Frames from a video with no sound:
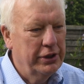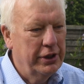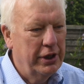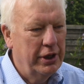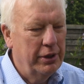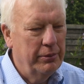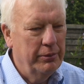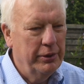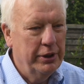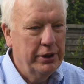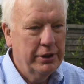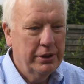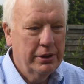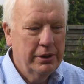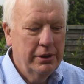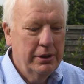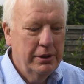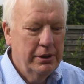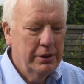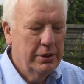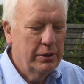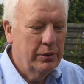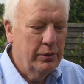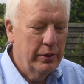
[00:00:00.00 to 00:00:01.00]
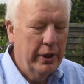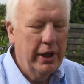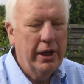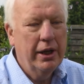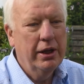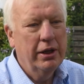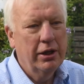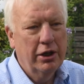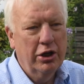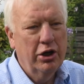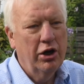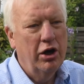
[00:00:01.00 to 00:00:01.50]
ceremonies
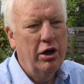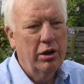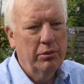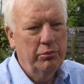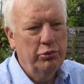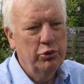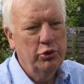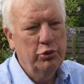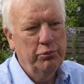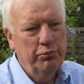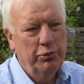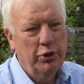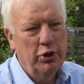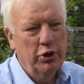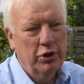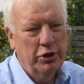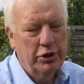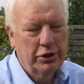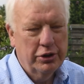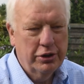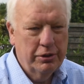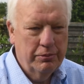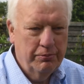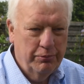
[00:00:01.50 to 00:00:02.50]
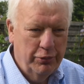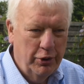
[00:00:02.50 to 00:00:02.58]
where a cardboard box,